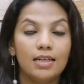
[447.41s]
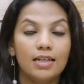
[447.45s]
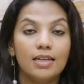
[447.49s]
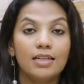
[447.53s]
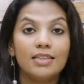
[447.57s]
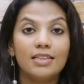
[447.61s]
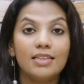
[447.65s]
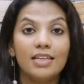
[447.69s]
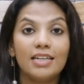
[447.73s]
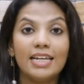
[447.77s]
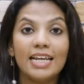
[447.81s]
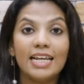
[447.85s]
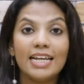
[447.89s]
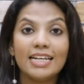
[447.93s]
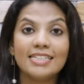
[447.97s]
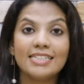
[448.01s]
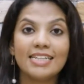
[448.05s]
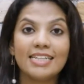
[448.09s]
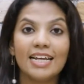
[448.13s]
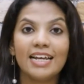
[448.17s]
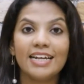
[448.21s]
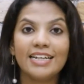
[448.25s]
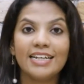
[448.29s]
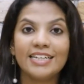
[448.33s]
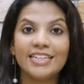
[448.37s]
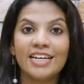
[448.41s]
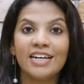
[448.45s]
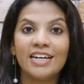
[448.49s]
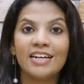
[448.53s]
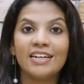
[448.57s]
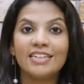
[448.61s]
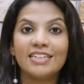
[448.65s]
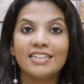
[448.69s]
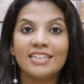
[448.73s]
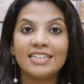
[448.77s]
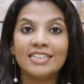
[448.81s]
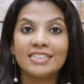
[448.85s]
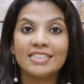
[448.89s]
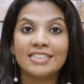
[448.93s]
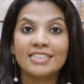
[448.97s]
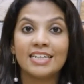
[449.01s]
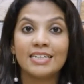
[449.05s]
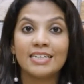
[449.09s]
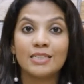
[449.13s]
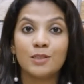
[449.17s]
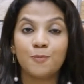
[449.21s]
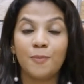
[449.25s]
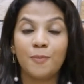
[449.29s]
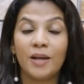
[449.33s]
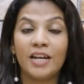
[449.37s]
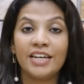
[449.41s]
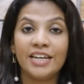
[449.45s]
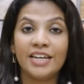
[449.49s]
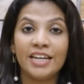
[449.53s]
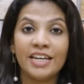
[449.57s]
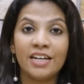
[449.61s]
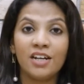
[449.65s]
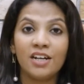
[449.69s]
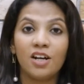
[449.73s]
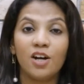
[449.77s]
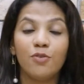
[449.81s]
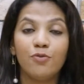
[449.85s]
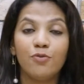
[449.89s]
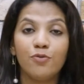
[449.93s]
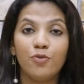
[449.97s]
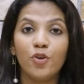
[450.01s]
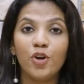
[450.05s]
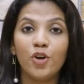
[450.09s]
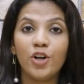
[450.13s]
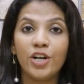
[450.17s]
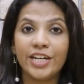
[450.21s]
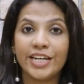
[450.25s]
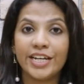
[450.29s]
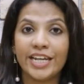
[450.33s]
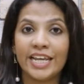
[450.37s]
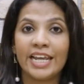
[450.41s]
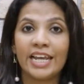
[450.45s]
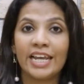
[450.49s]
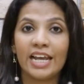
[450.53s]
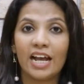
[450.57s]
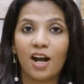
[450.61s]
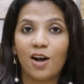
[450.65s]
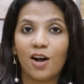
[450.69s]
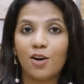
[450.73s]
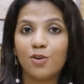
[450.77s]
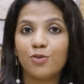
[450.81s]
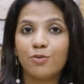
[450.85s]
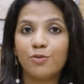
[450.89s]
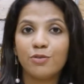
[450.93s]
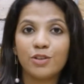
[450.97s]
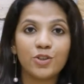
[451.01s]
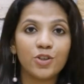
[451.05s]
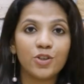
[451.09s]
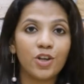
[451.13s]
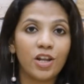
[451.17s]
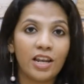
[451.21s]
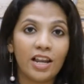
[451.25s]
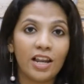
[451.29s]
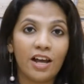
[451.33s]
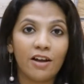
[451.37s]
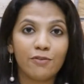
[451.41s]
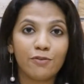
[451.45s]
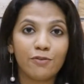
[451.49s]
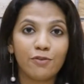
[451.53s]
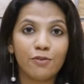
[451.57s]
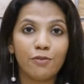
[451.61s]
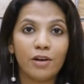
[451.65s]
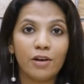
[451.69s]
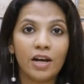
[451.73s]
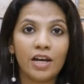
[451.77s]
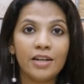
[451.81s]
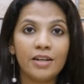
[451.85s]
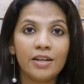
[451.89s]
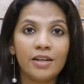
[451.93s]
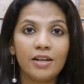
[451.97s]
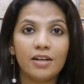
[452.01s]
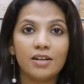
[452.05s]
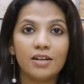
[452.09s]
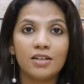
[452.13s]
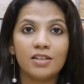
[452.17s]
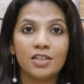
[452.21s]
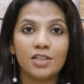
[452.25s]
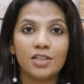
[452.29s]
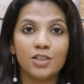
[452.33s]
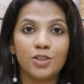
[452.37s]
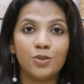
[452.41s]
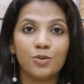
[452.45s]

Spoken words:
The next idea is spending a full day out with your loved one.